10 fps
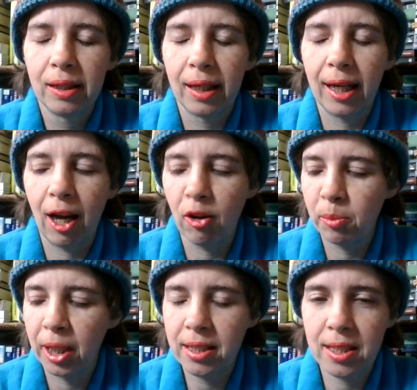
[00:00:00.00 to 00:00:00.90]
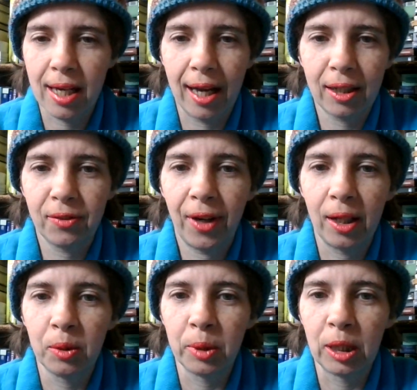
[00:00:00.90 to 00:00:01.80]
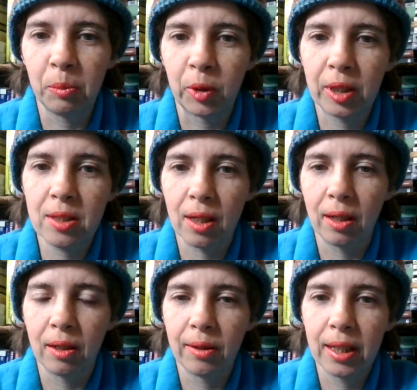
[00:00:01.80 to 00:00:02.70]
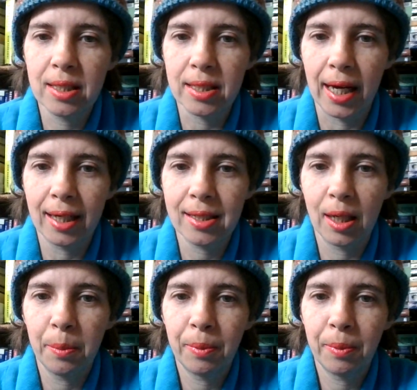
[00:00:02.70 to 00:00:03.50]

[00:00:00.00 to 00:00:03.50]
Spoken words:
I have my stack of Halloween books already stacked up.